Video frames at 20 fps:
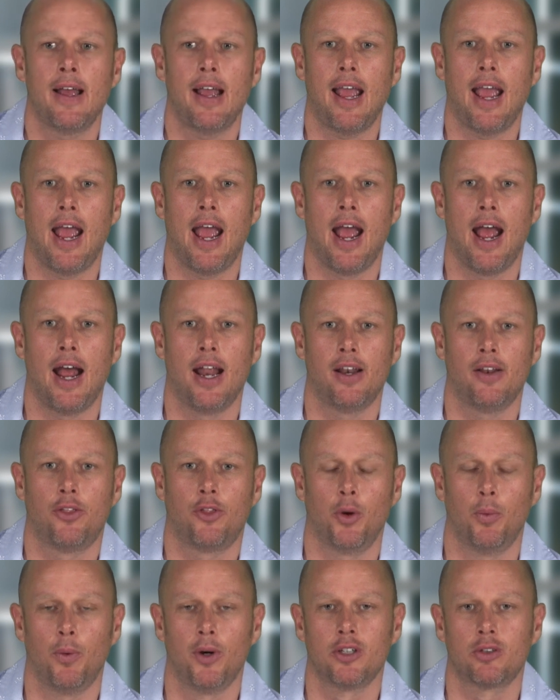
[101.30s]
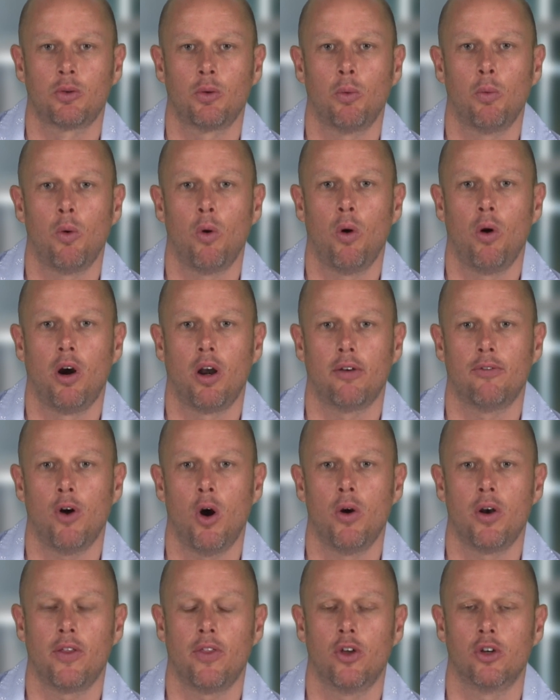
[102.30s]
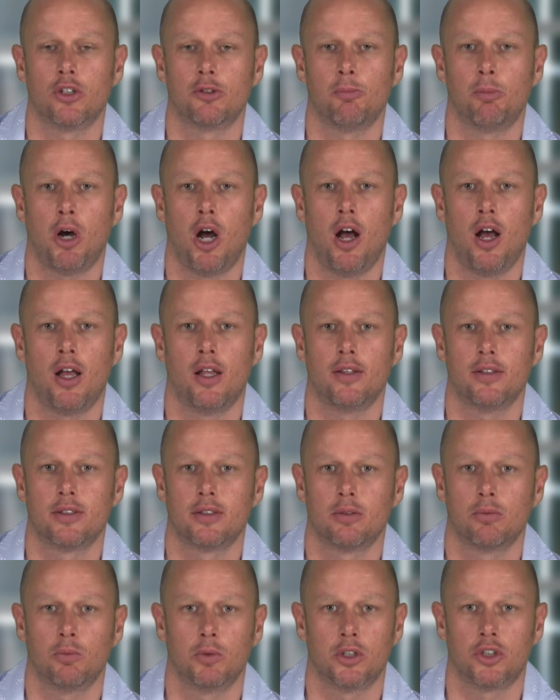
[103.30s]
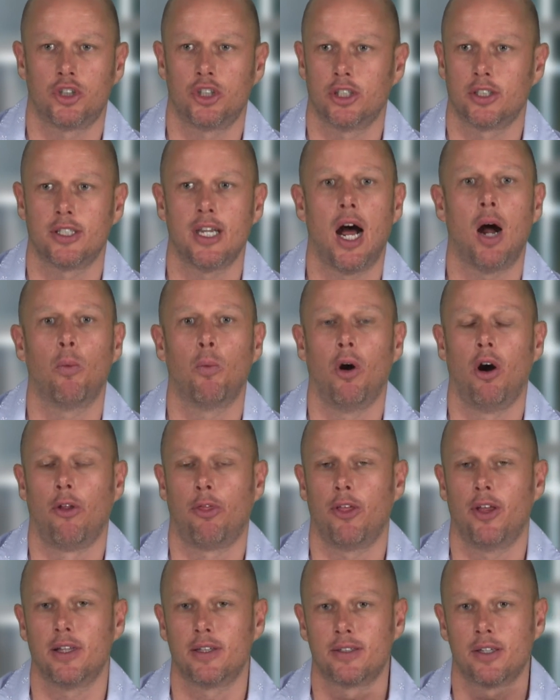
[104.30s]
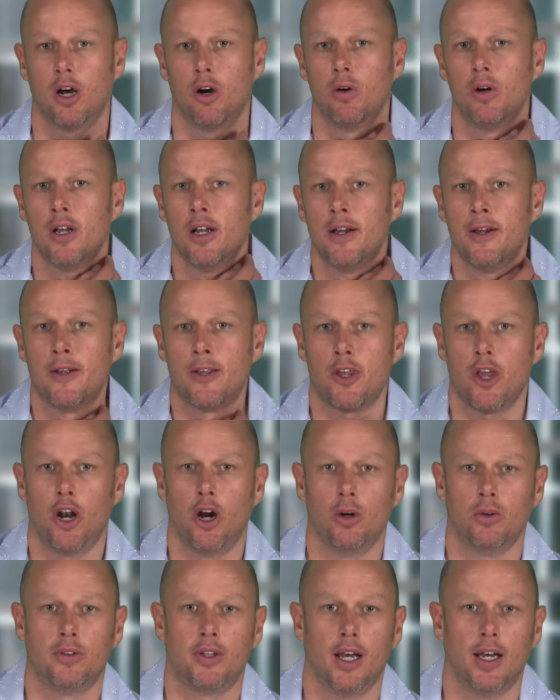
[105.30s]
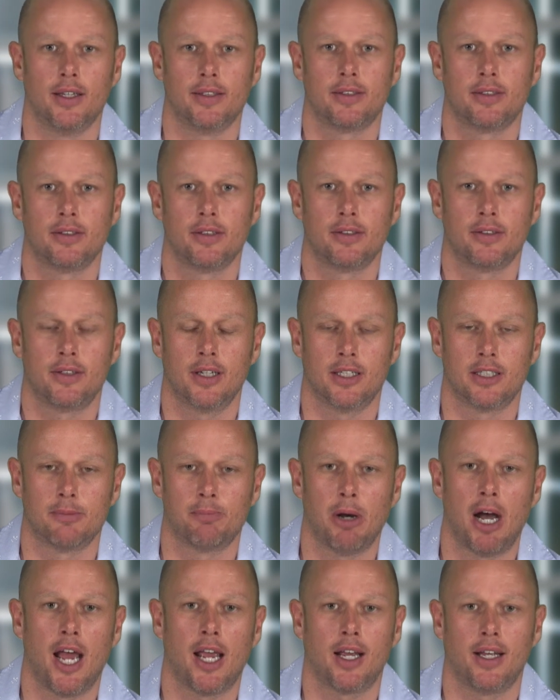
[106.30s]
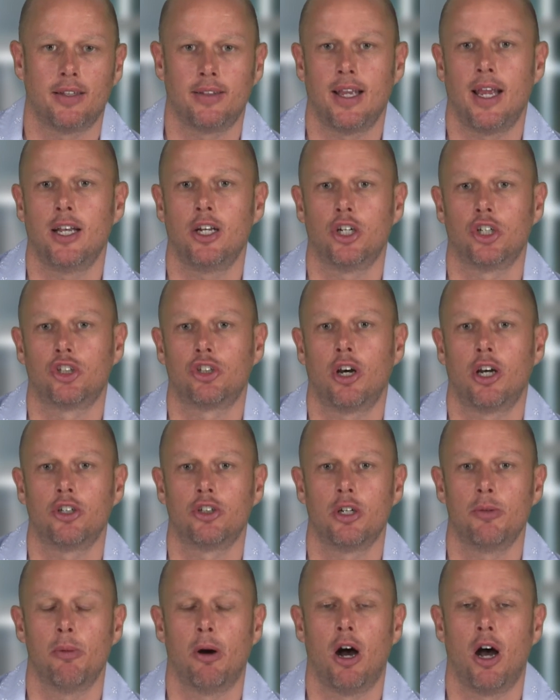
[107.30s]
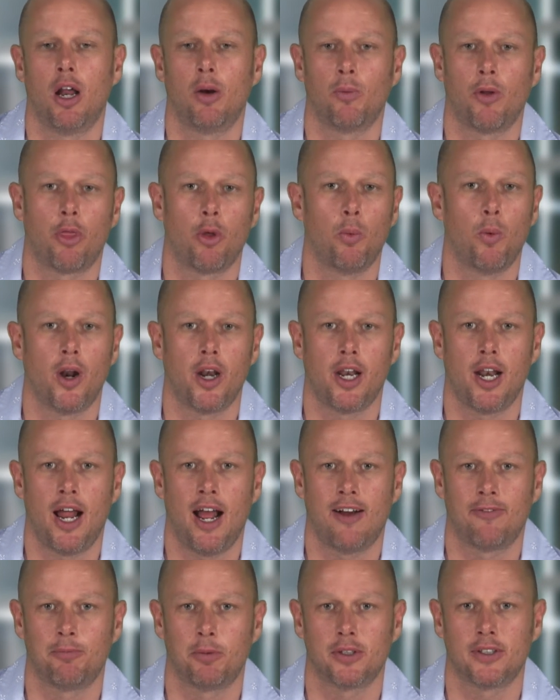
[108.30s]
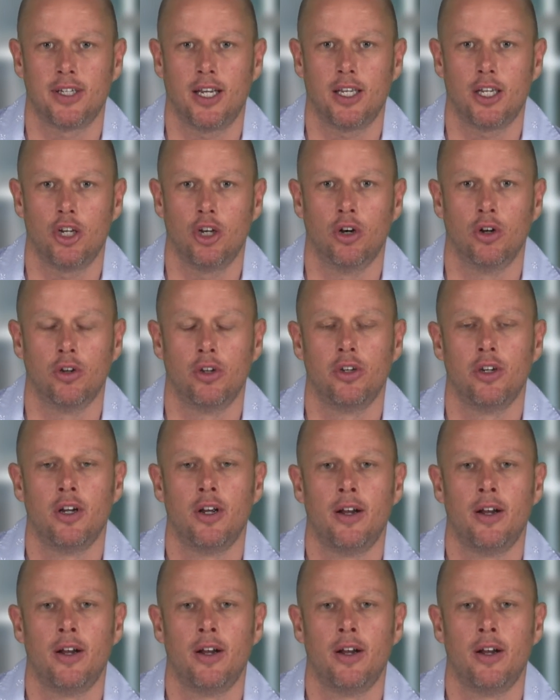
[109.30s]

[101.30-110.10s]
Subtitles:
And the risk reward of owning those bonds was just not worth it. So, does buying a 10-year treasury bond with a 1.5% yield